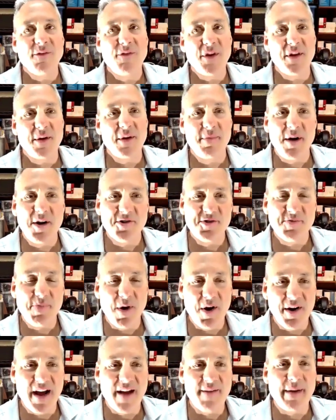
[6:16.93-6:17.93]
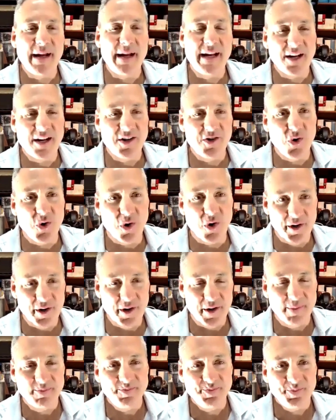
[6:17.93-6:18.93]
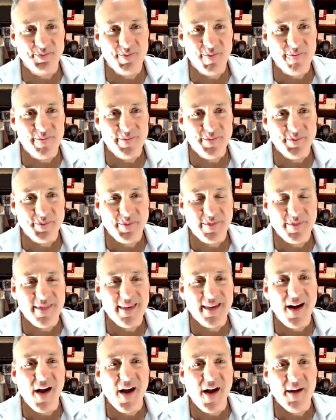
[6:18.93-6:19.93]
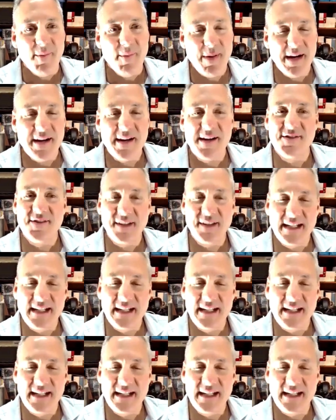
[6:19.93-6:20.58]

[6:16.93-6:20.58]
for the most part, I've been ignored. Because